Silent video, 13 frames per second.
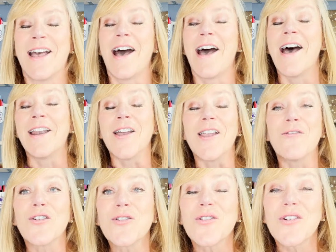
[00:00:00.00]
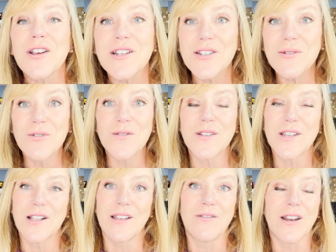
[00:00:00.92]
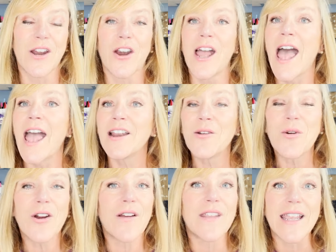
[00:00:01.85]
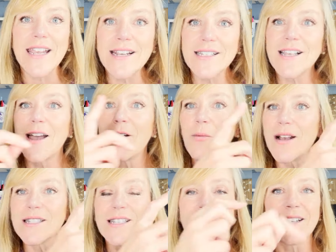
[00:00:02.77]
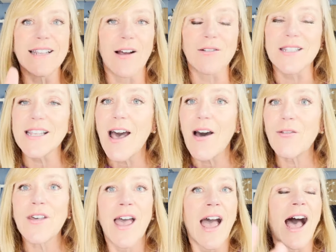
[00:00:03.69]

And if you're looking to move to the Cleveland area, anywhere on the east side, west side, down south,